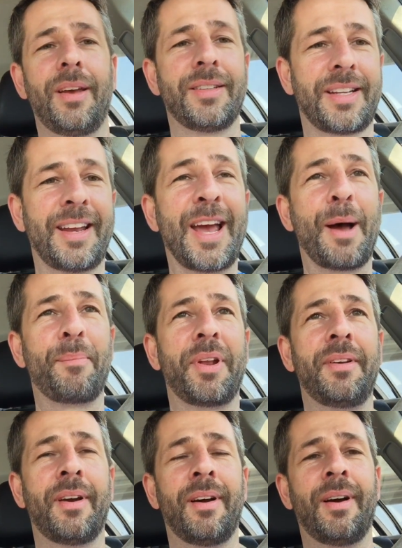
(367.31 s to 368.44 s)
It's going to
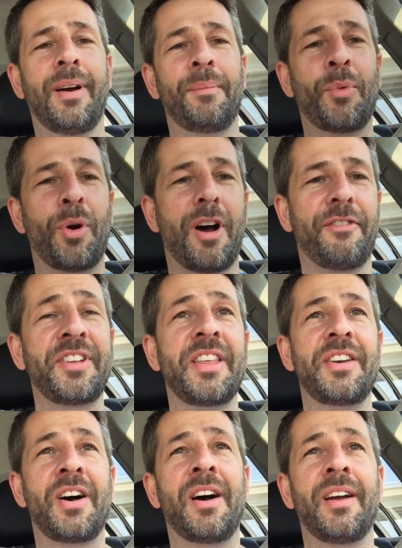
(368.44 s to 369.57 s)
happen more often
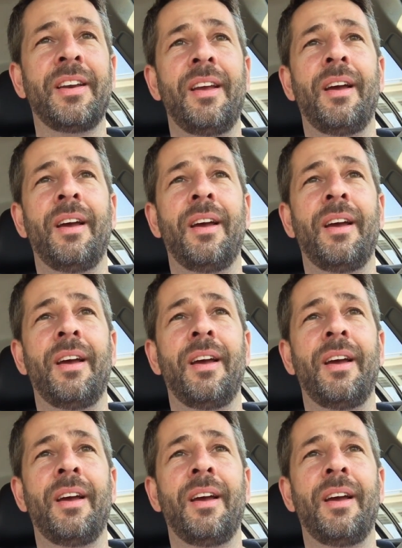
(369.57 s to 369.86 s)
than not.